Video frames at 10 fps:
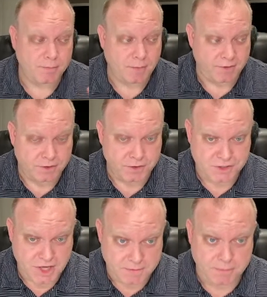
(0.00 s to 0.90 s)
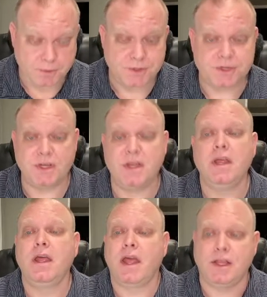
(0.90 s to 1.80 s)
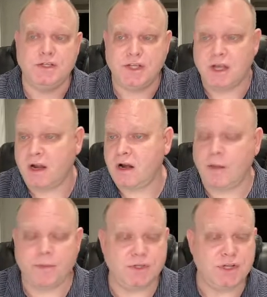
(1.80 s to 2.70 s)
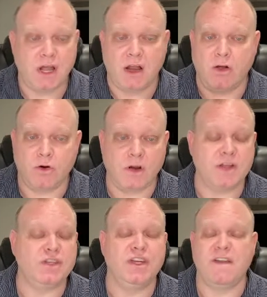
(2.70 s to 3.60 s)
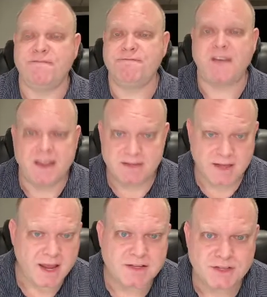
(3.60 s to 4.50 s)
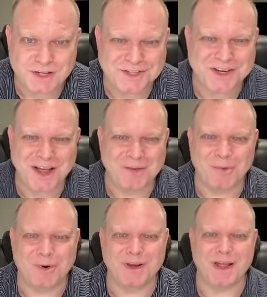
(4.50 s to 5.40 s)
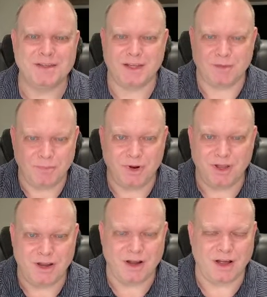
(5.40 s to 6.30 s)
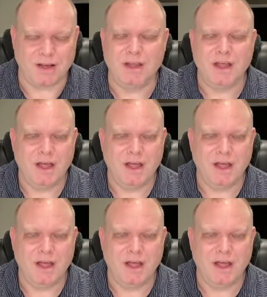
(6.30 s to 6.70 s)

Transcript: My friend Jamie purchased it and she cut it up and she got all organized. She did a fantastic job organizing and putting it on.